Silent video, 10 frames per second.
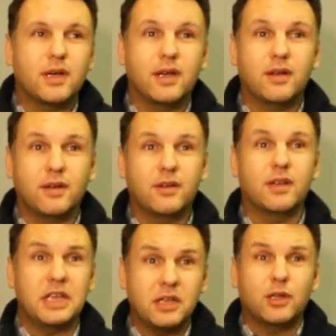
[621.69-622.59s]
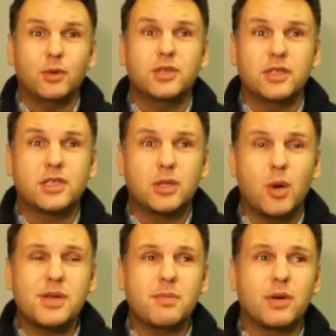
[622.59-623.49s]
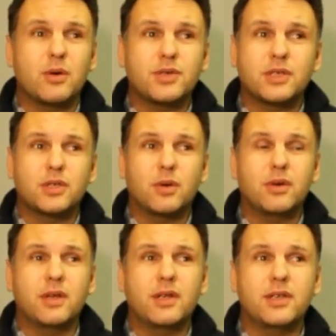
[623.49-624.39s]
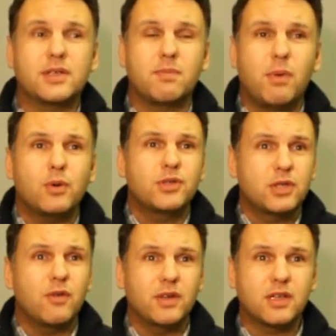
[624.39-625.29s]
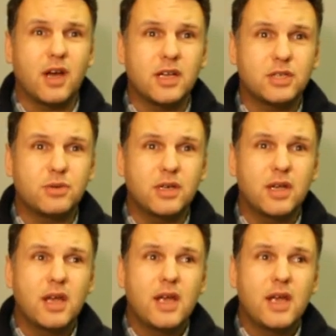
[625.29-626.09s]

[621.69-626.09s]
and including Estonia, because Estonia is a post-Soviet country.